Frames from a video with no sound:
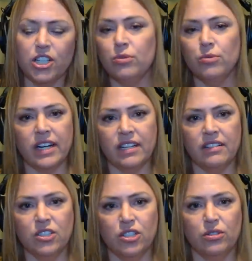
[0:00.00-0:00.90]
are you
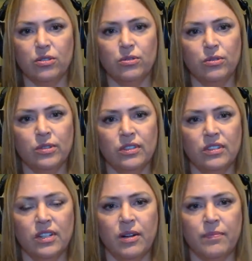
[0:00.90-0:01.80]
ready to
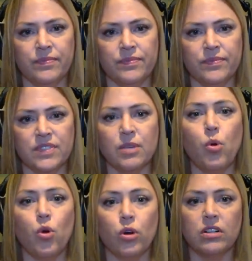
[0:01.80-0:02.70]
um,
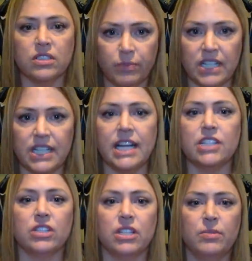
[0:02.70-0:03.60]
support
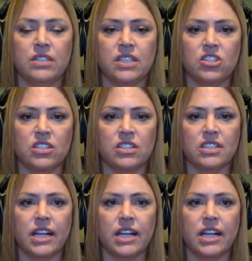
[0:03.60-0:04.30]
pediatric immunizations?